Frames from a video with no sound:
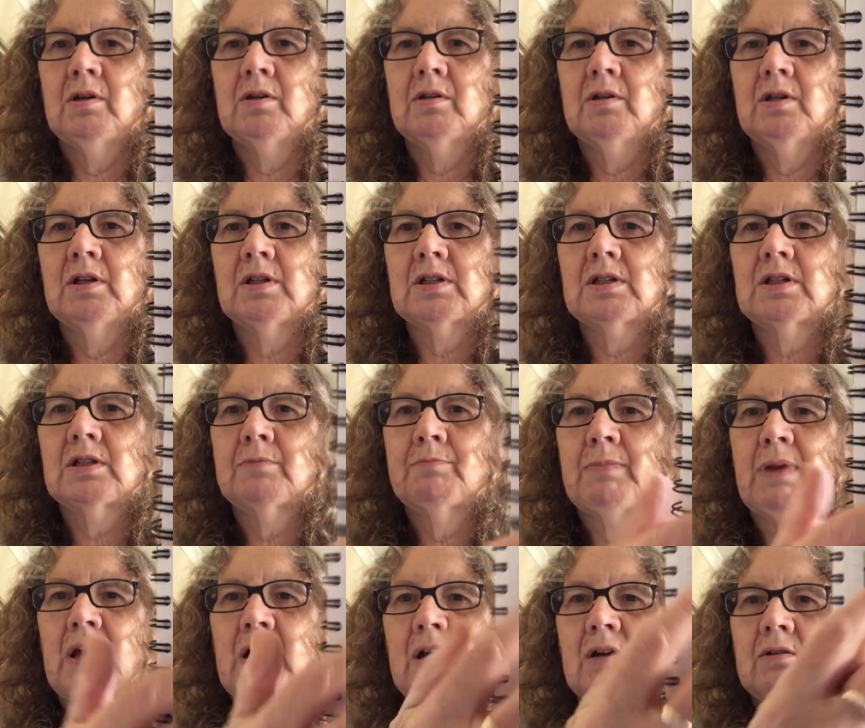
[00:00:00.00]
That's
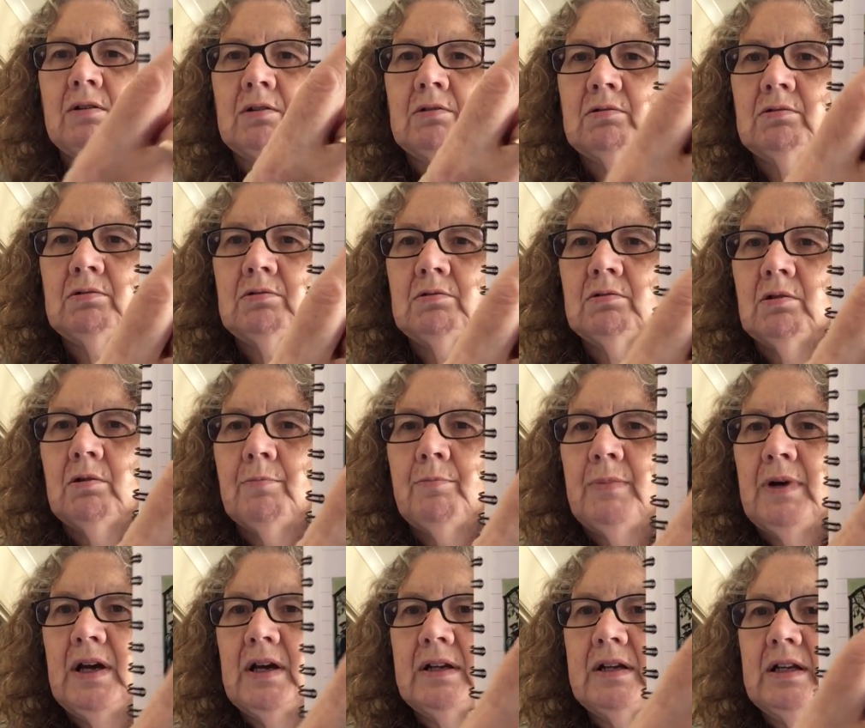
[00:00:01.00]
about
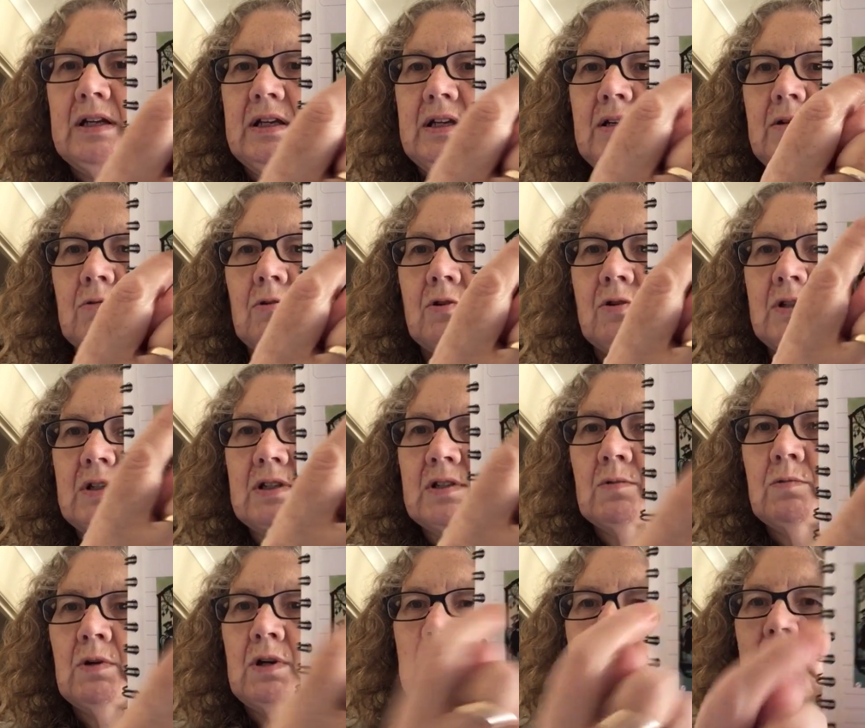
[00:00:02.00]
here on this
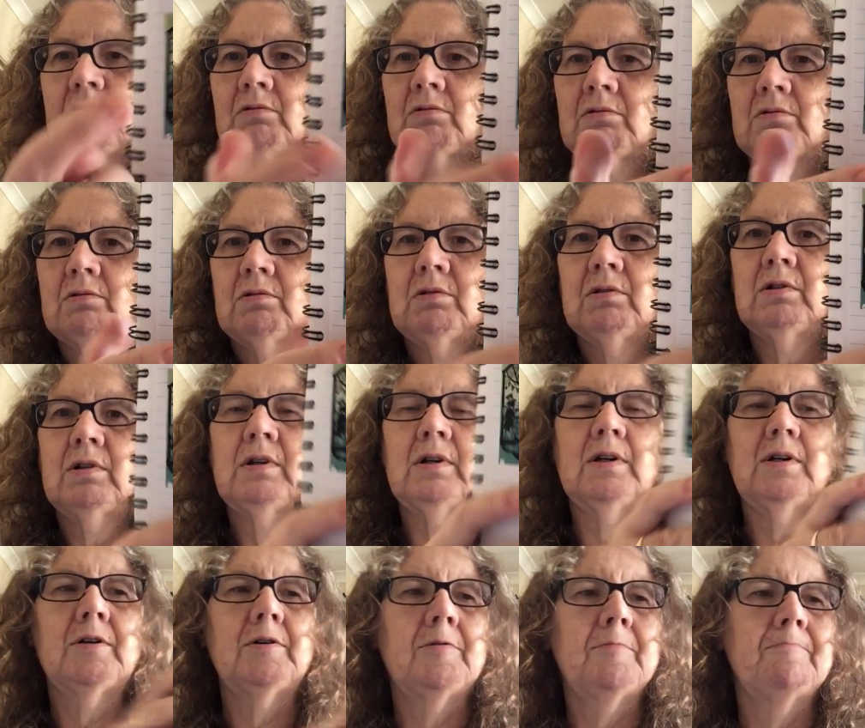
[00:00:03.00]
one.
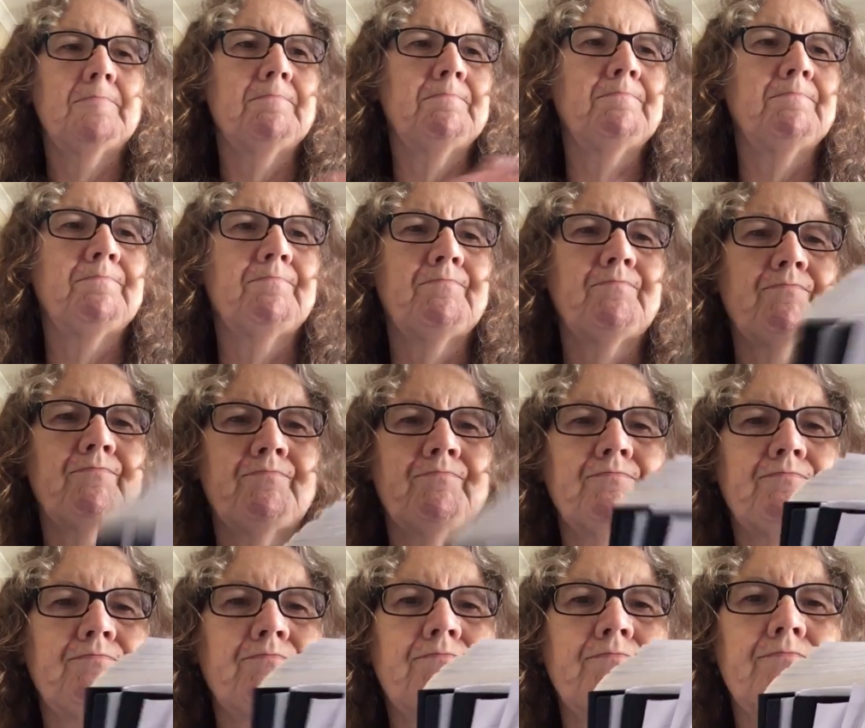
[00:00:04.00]

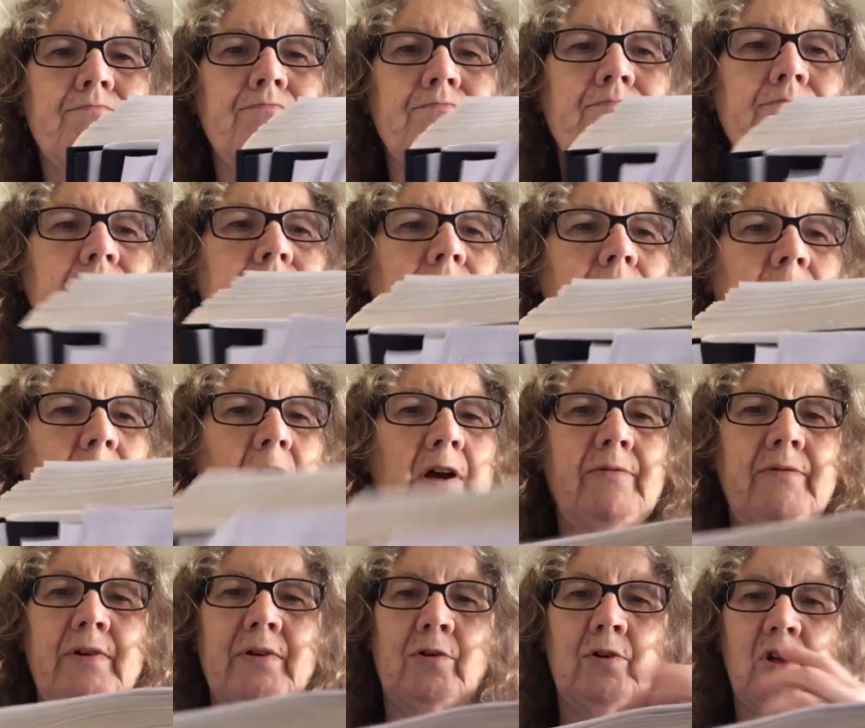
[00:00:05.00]
I
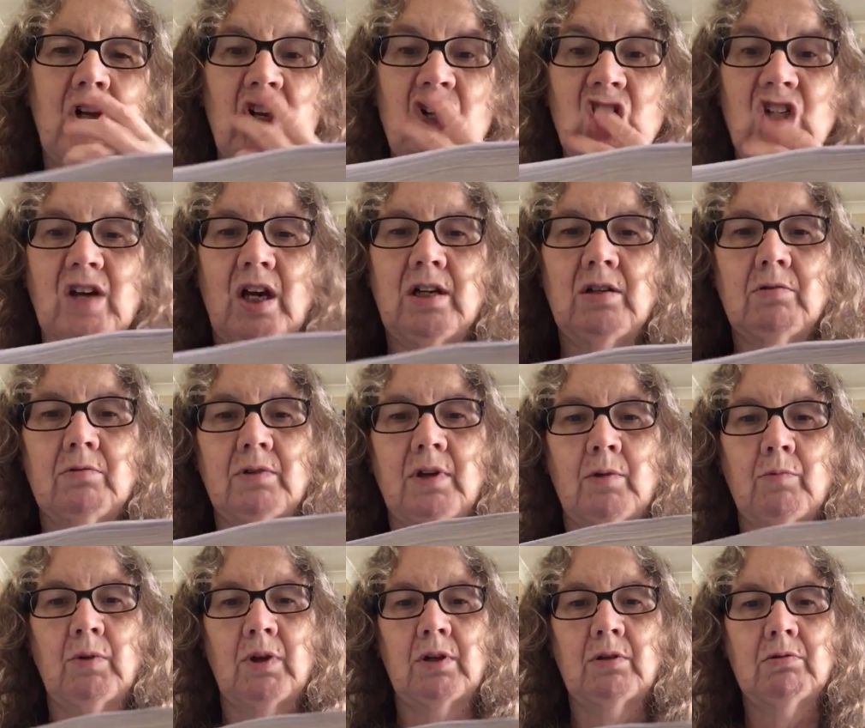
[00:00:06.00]
haven't got any date on
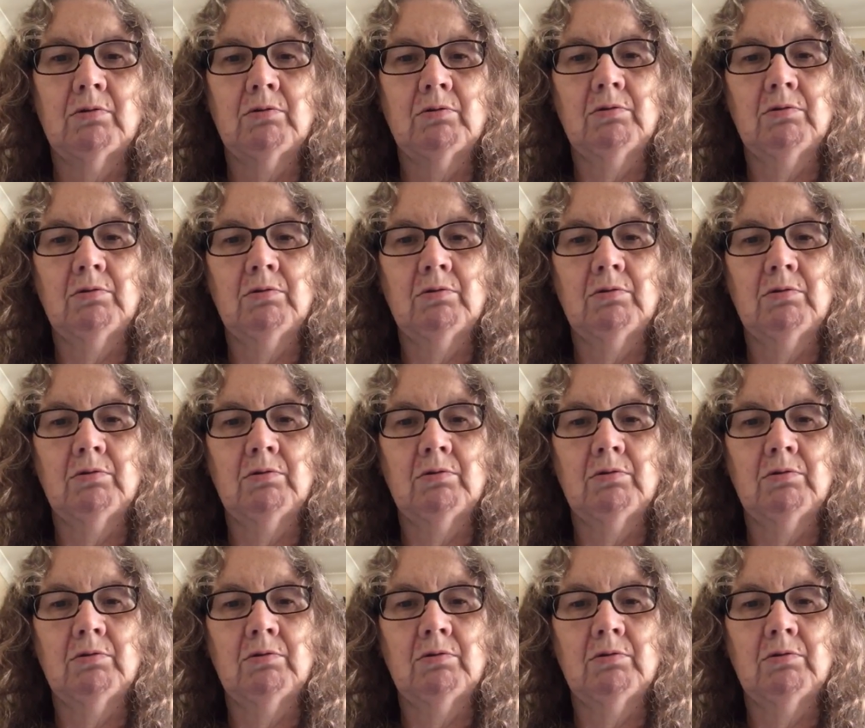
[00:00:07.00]
that one.